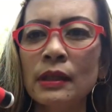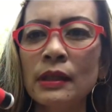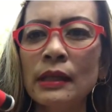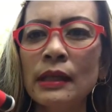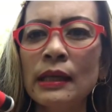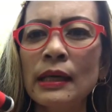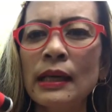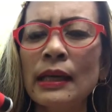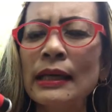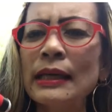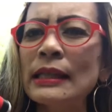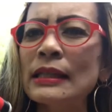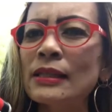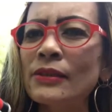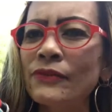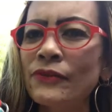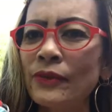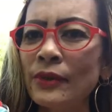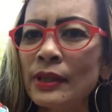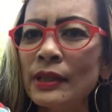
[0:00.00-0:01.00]
yeah it's
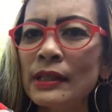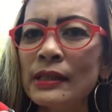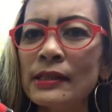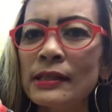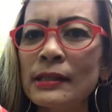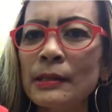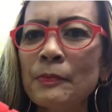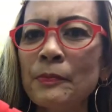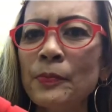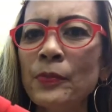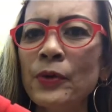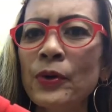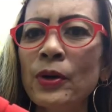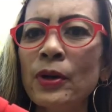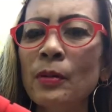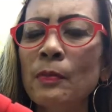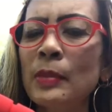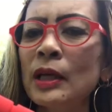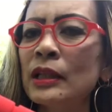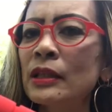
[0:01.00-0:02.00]
very
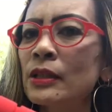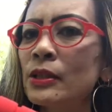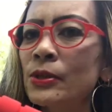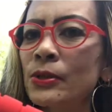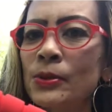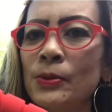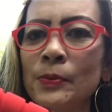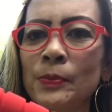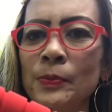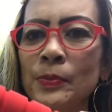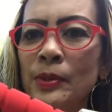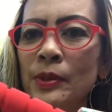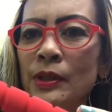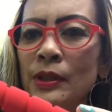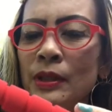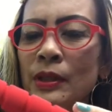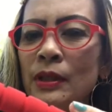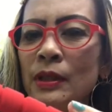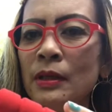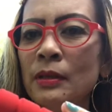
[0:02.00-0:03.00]
simple but
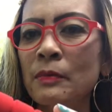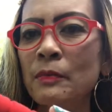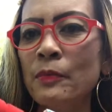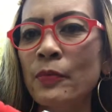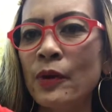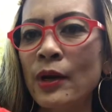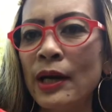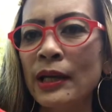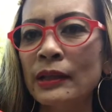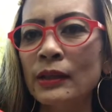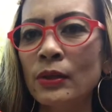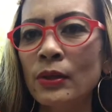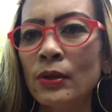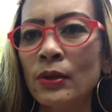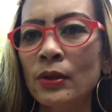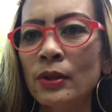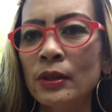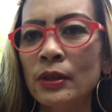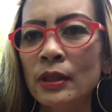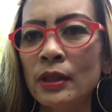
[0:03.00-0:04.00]
super bright
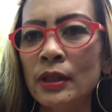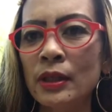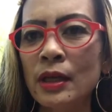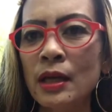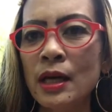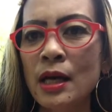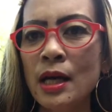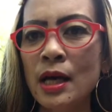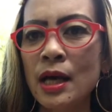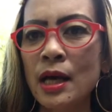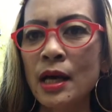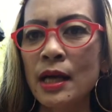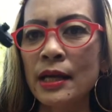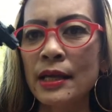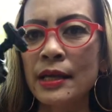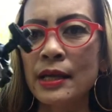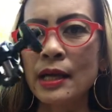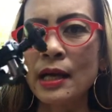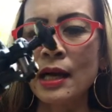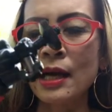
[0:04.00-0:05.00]
color
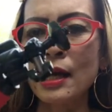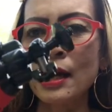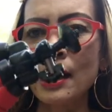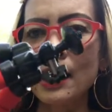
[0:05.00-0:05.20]
yeah